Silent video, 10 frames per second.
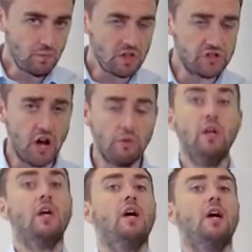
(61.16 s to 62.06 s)
So
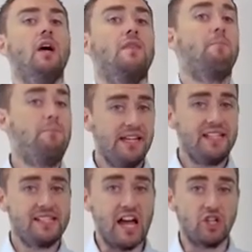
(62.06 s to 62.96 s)
the
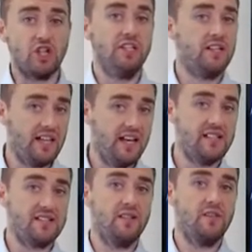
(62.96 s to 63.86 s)
biggest session is